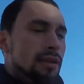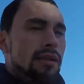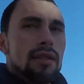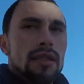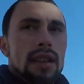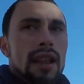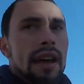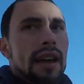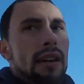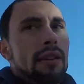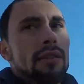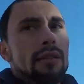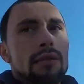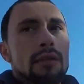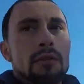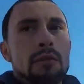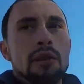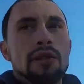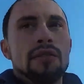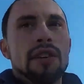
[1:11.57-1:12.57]
like
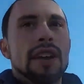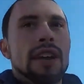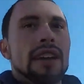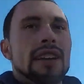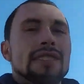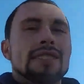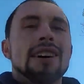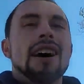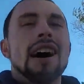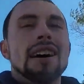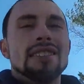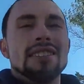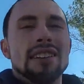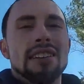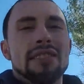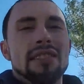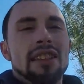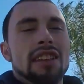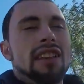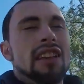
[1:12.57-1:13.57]
removing exhaust and
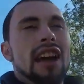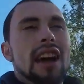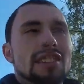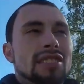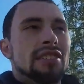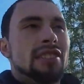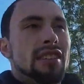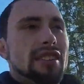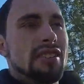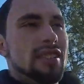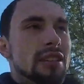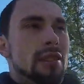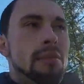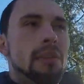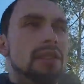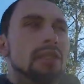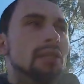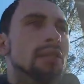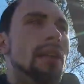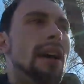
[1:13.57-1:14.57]
everything, you guys already seen me
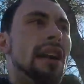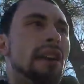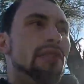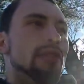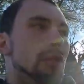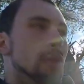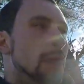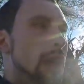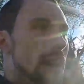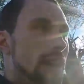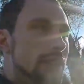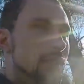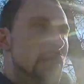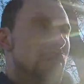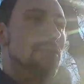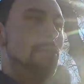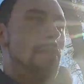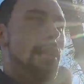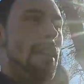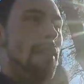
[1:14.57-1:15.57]
do that if you watched
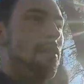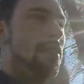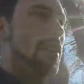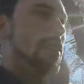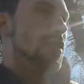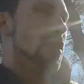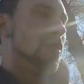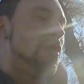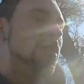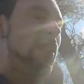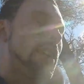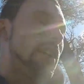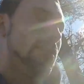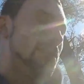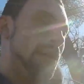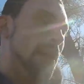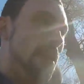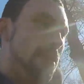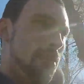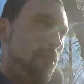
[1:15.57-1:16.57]
when I fixed the flex
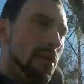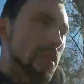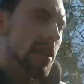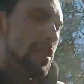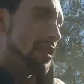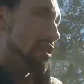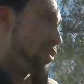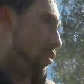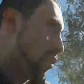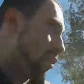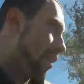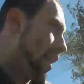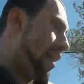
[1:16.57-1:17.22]
pipe on this shortly